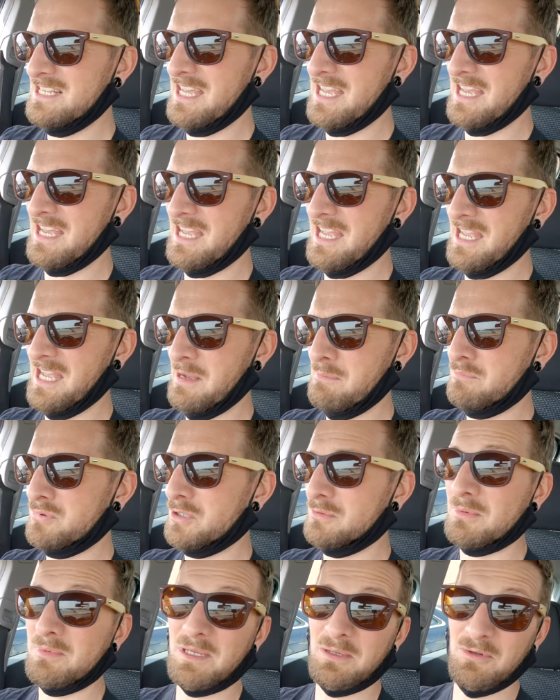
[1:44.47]
I
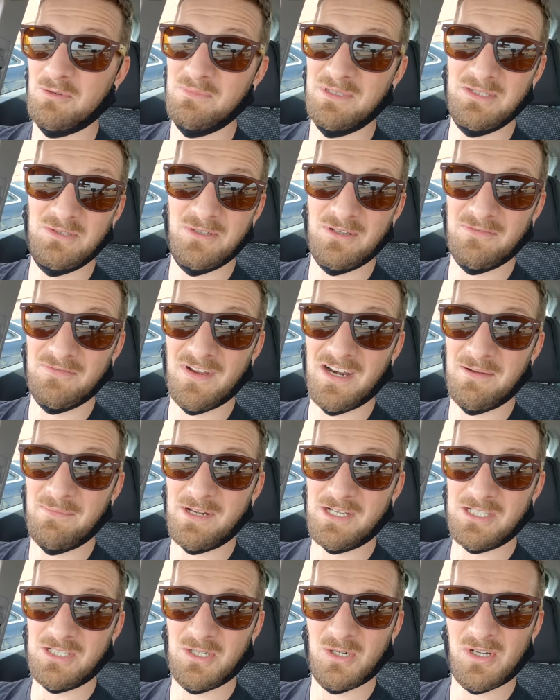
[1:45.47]
probably won't be doing very
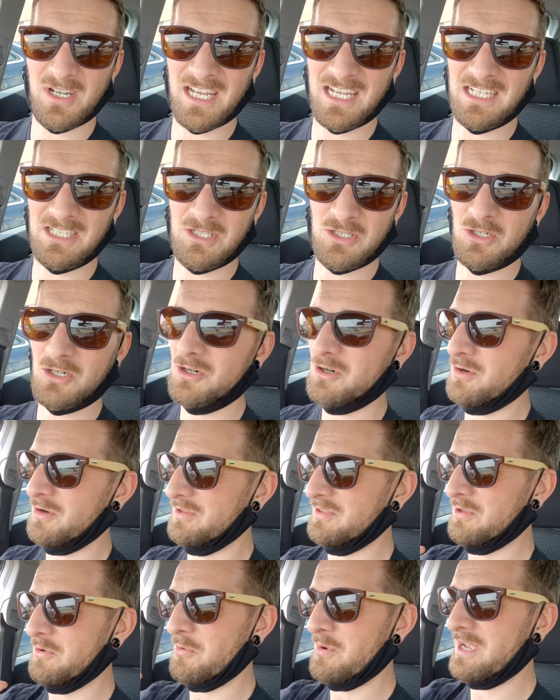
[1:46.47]
much talking at all
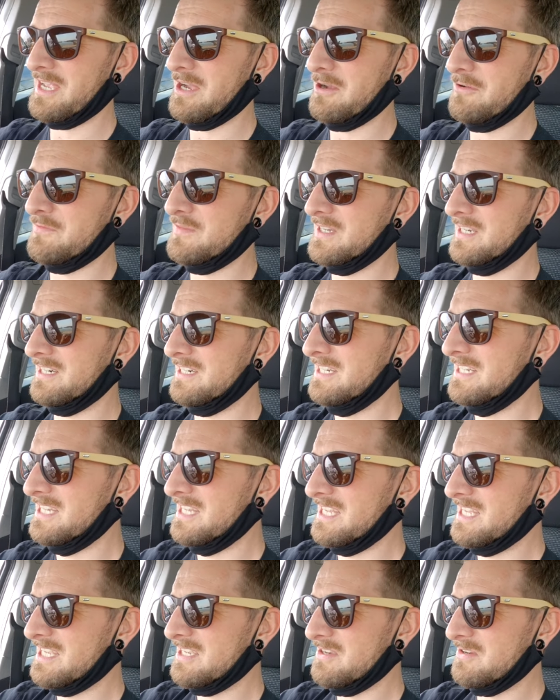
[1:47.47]
on the way out there
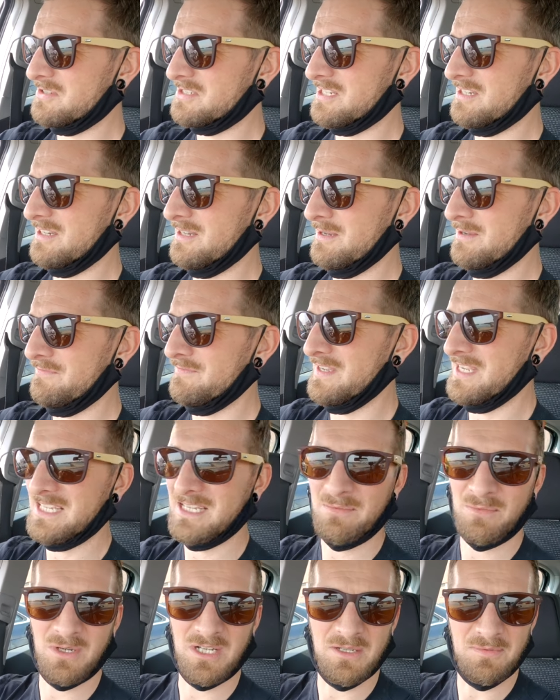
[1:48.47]
because I
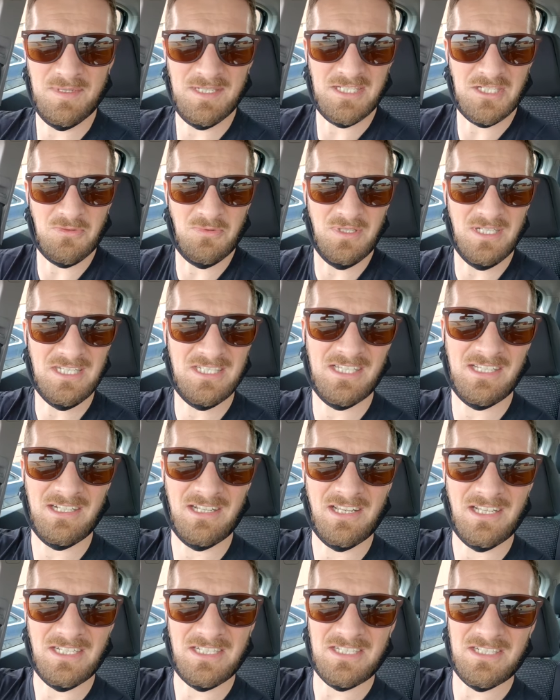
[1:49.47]
think I'm going to be squeezed in
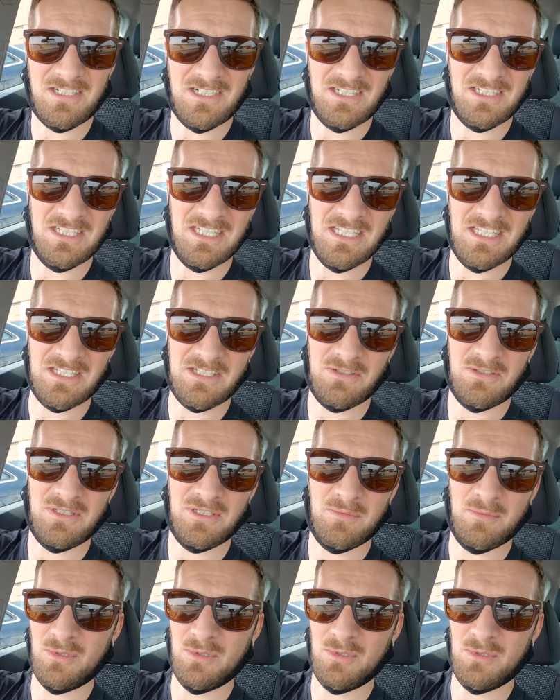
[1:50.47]
like sardines on the